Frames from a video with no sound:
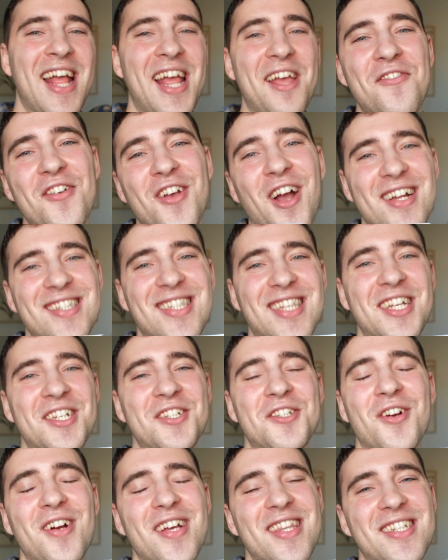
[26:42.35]
If you guys did
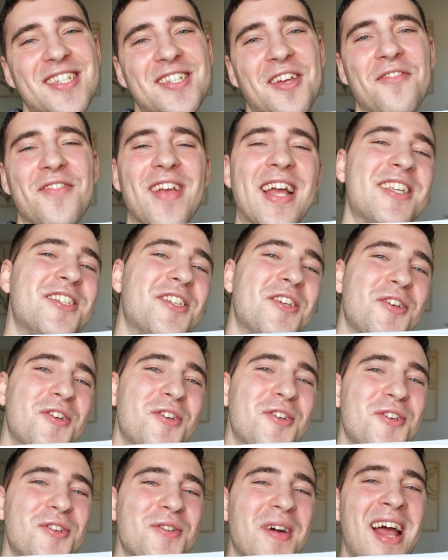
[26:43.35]
enjoy it, then don't forget
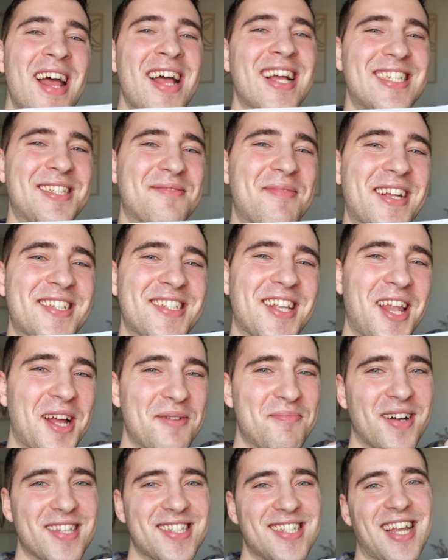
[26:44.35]
to smash the
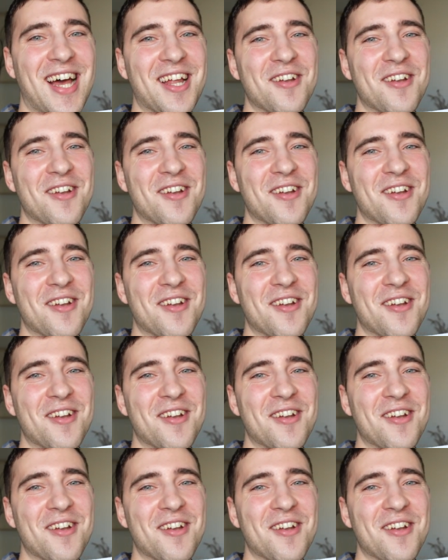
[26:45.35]
like button,